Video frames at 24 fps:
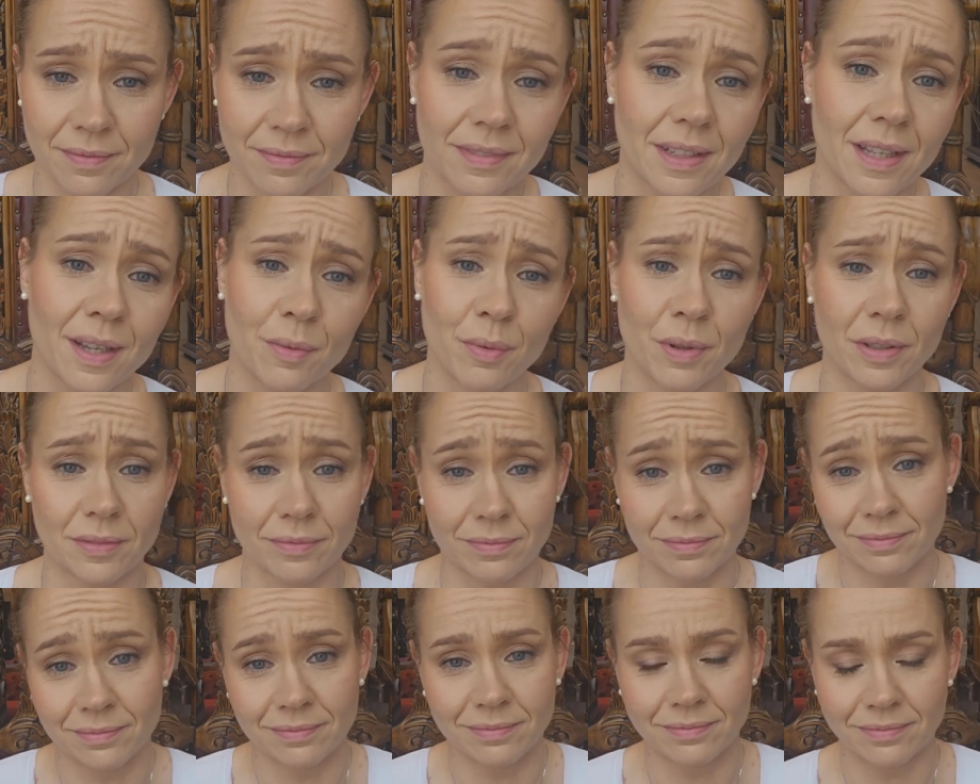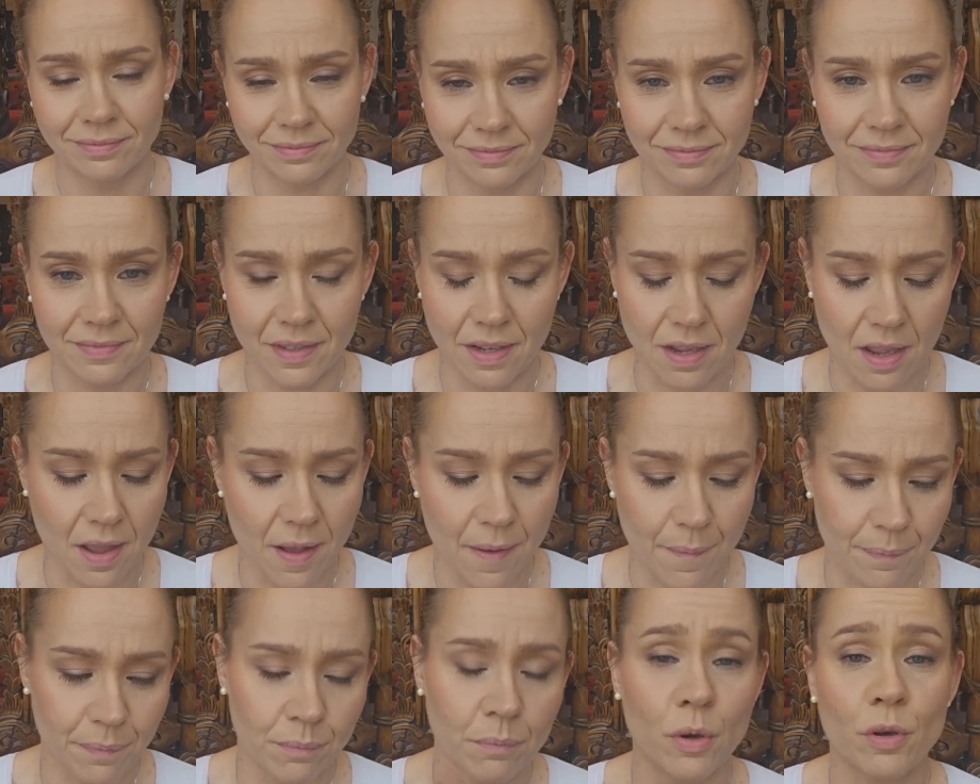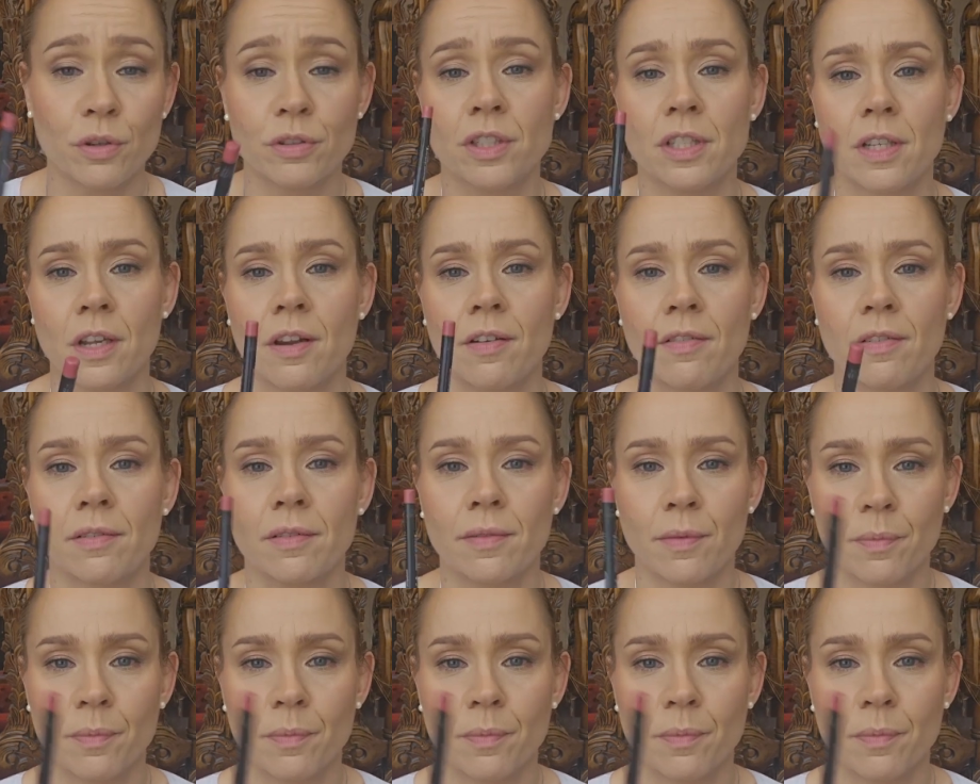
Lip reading: it will. Most of